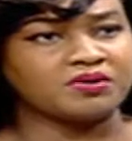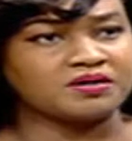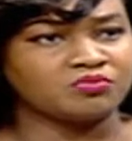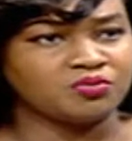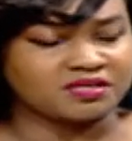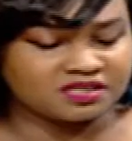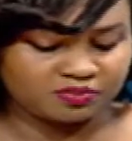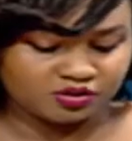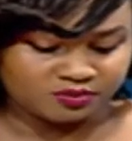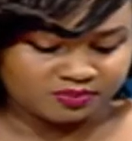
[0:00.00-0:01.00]
Mombasa
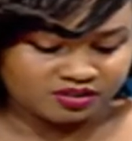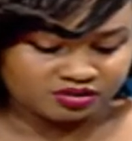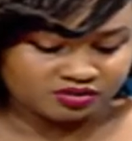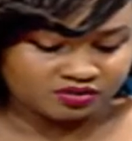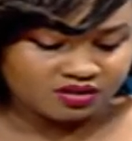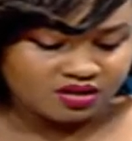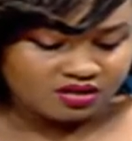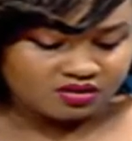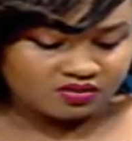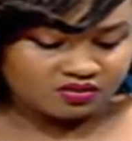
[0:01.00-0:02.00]
Port operational,
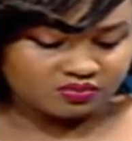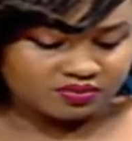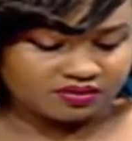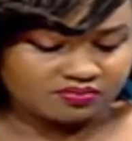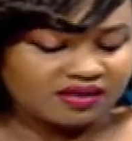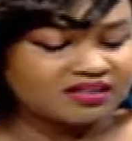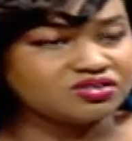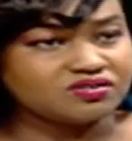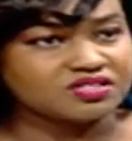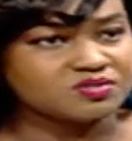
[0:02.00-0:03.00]
with
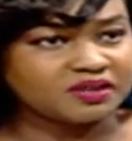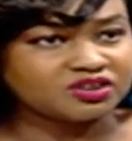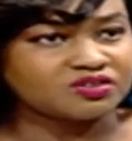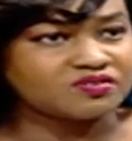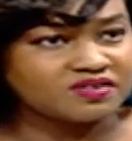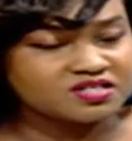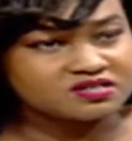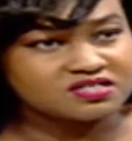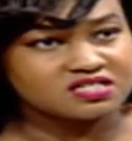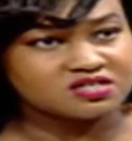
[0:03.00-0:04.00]
mandatory inspection of
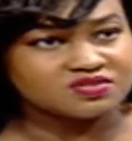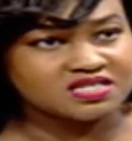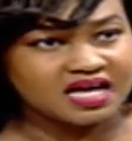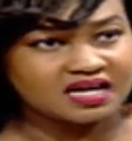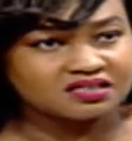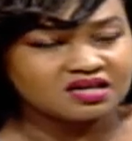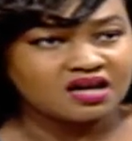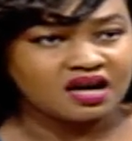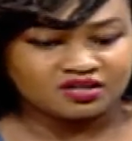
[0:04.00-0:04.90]
vessels, as you've said, uh-huh.